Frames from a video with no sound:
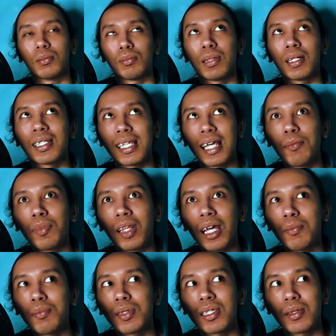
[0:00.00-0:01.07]
But
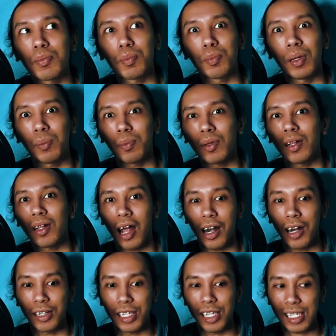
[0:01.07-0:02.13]
sometimes people
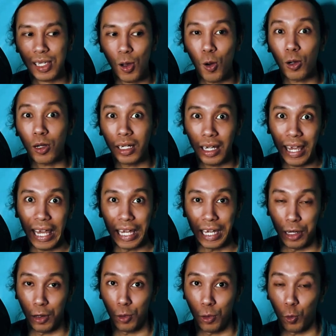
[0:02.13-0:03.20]
are just
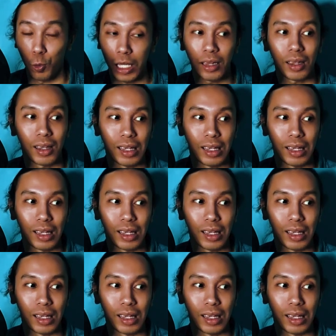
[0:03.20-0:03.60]
okay with